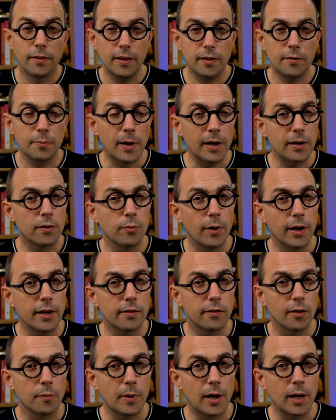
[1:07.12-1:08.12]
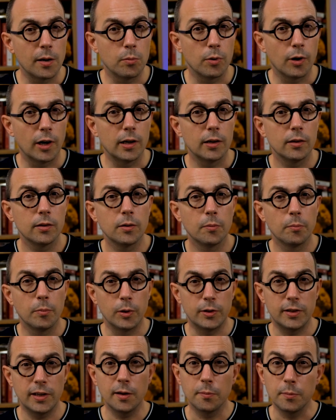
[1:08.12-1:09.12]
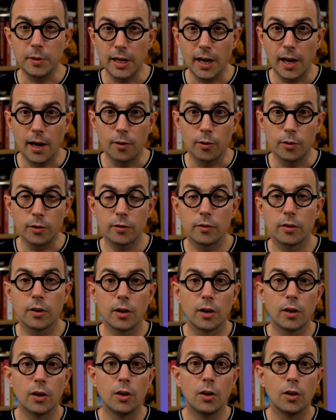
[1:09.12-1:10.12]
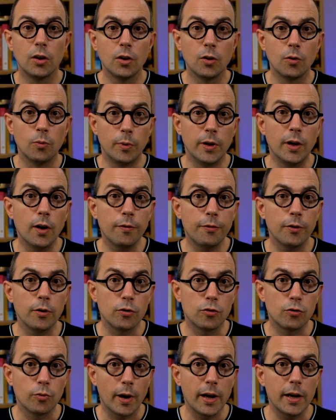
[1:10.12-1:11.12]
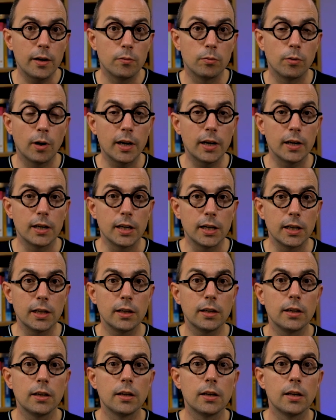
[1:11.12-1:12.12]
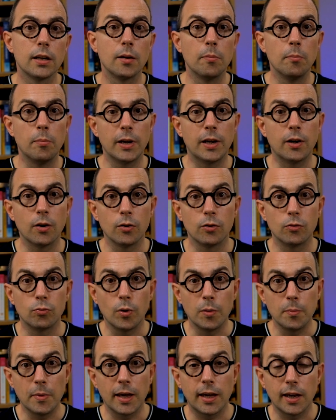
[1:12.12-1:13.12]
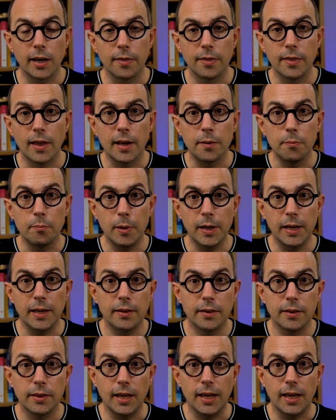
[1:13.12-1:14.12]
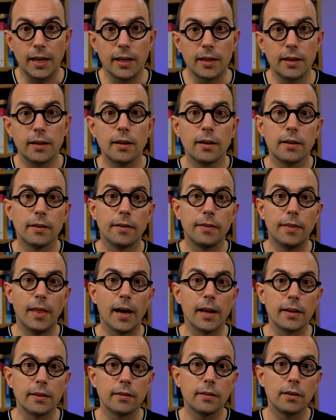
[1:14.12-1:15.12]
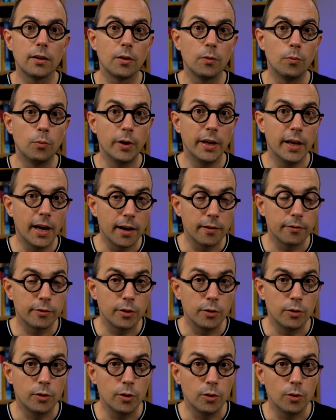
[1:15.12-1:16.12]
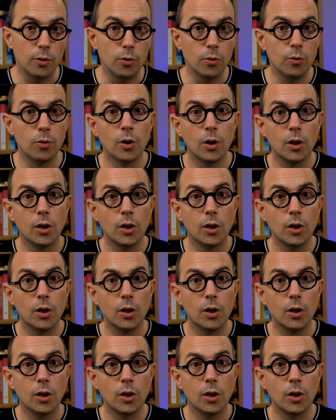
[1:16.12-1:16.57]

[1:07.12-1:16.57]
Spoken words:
This might raise some eyebrow, but hear me out. We often dread writing because we make it that big thing that we have to do.